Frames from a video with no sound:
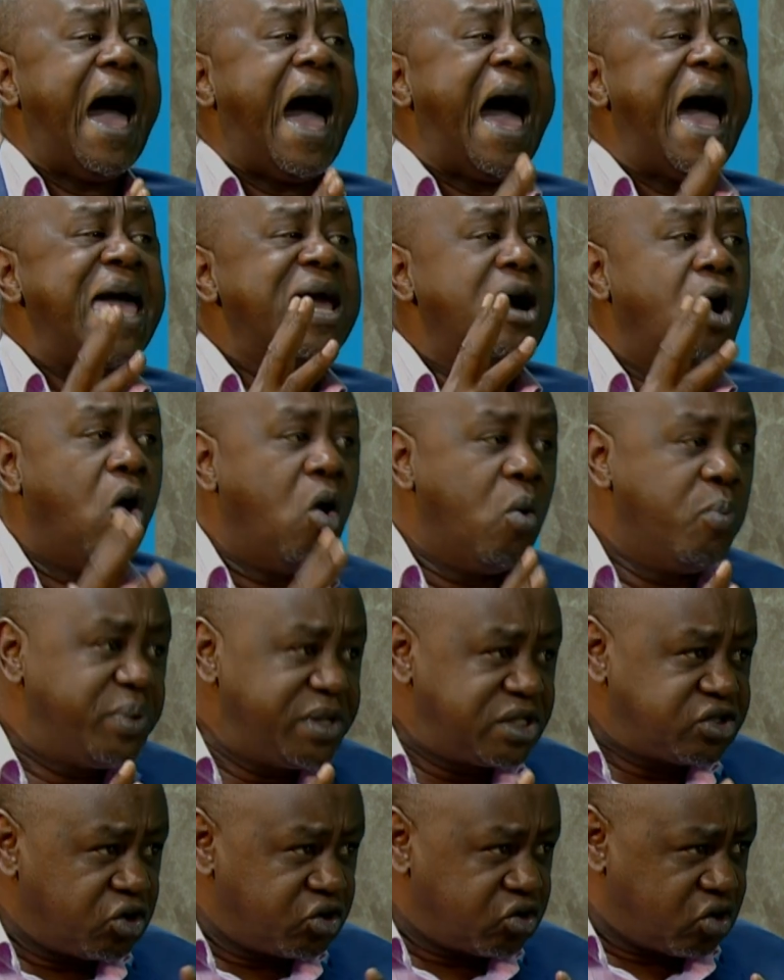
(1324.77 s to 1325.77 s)
I hope
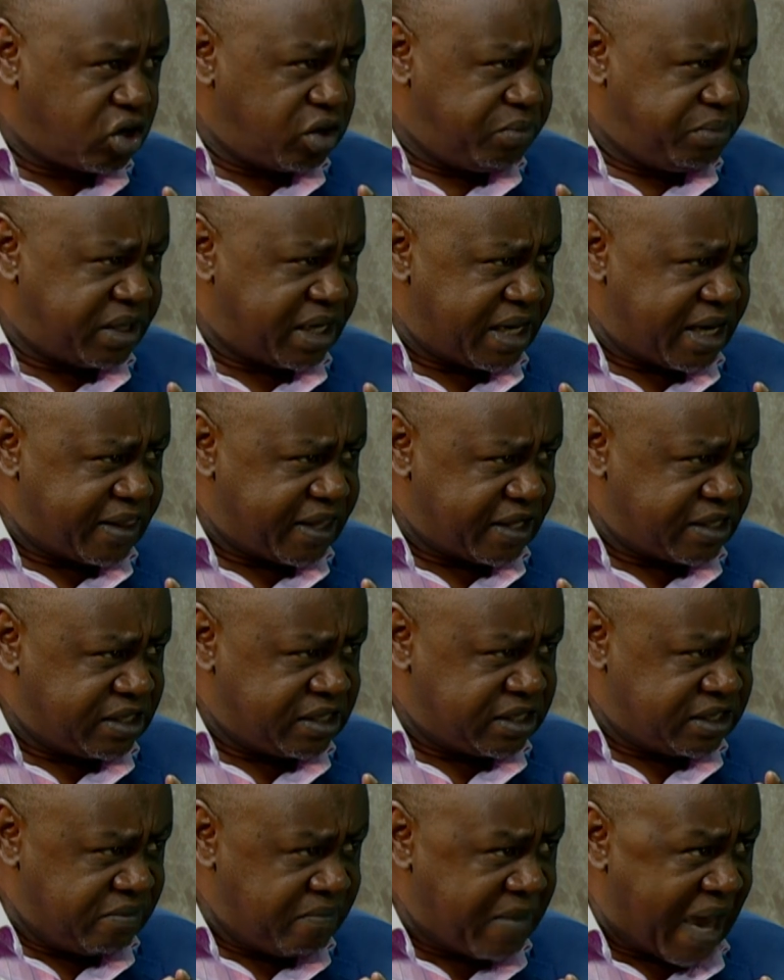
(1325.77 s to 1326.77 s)
it's not going to be another
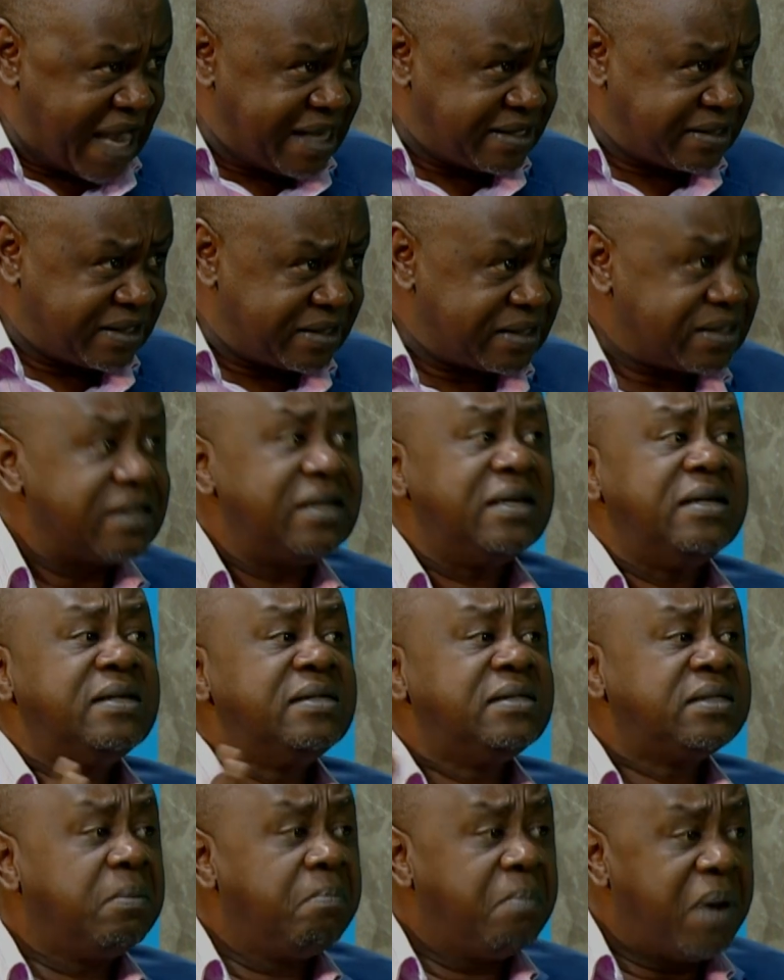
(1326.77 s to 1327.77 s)
Zim asset.
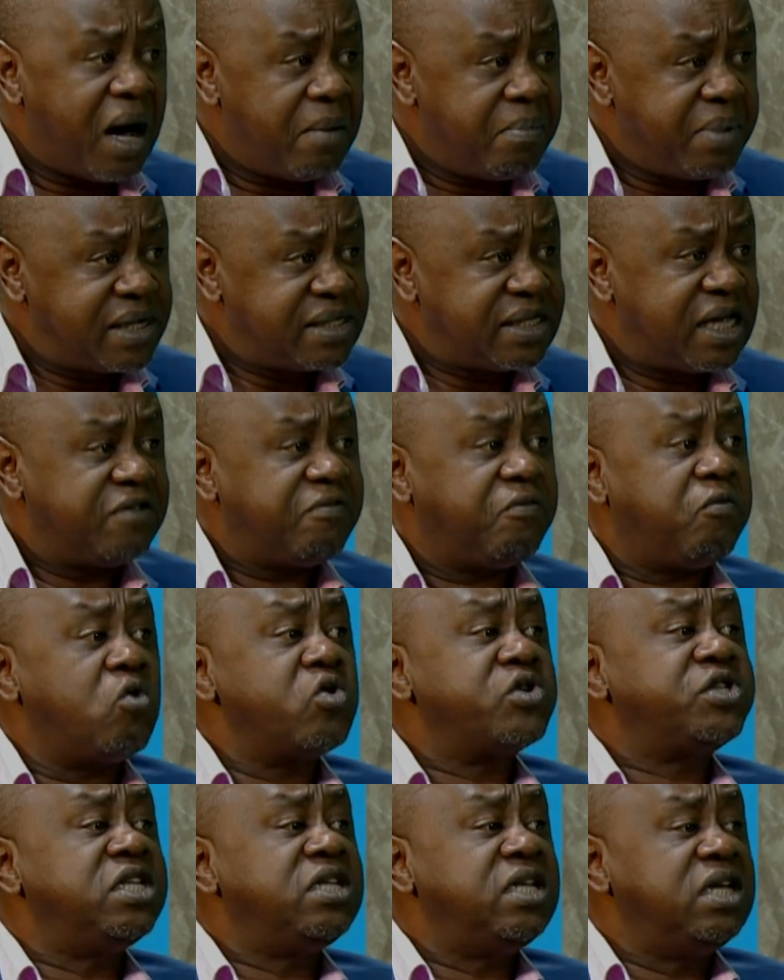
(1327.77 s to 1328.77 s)
Zimbabwe has had
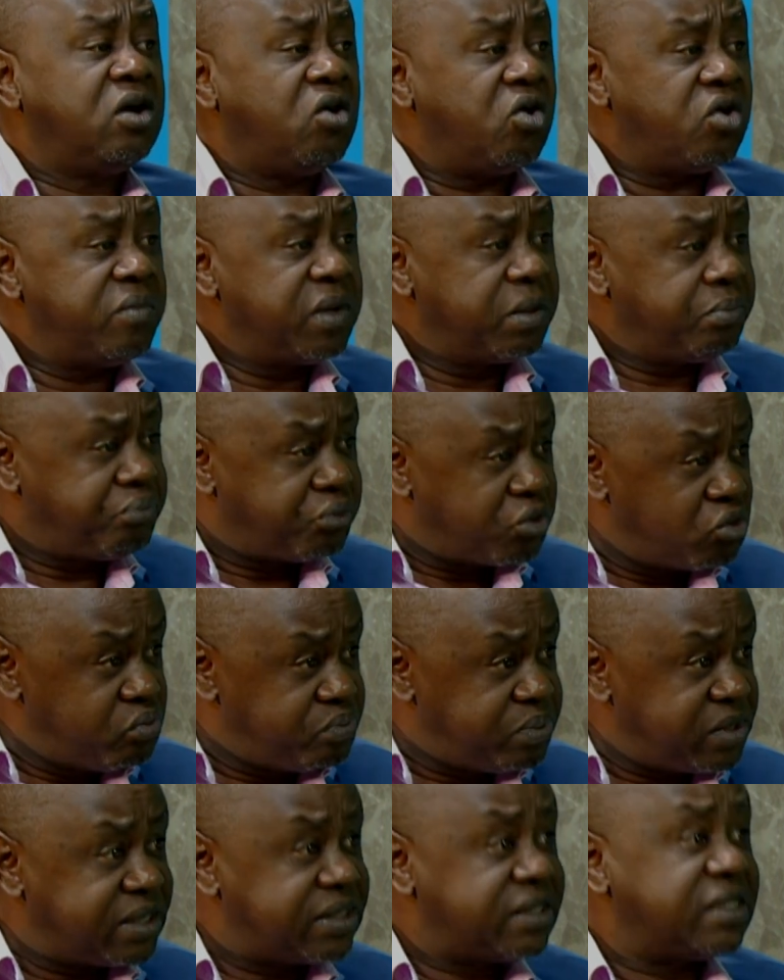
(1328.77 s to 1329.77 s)
14 economic
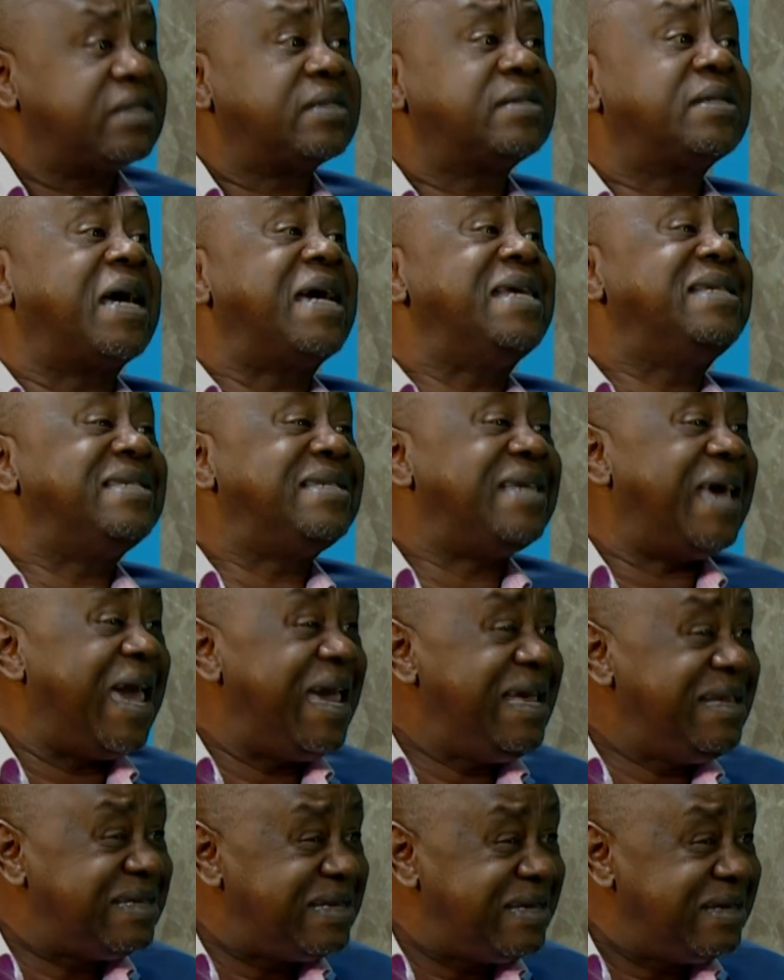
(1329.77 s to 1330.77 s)
blueprints since
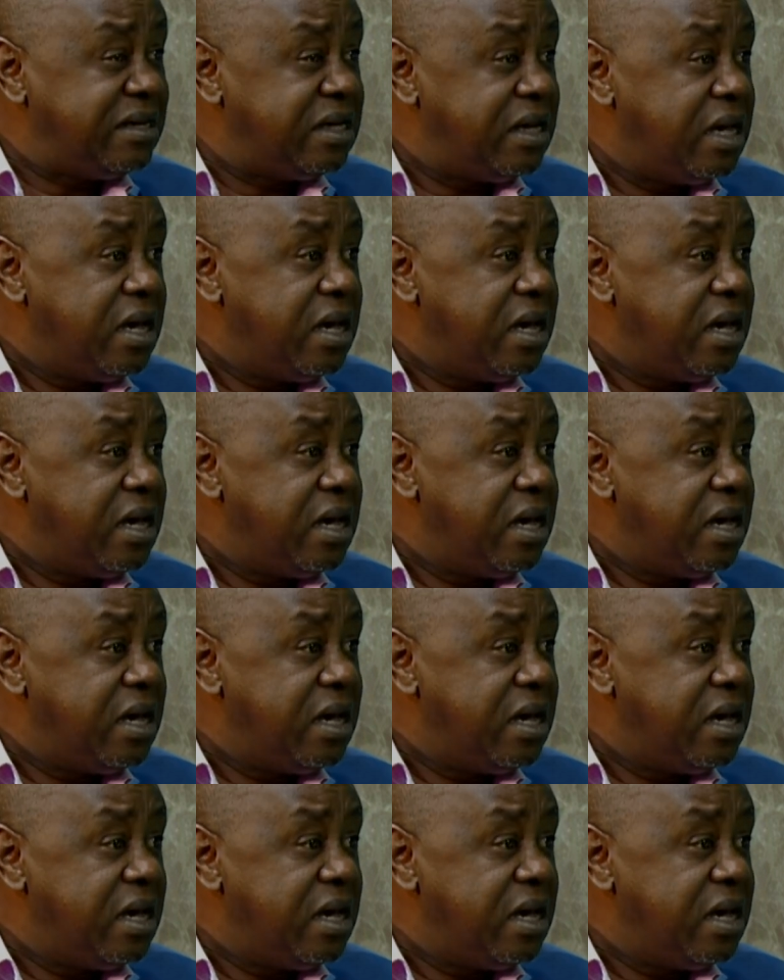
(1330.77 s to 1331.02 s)
1980.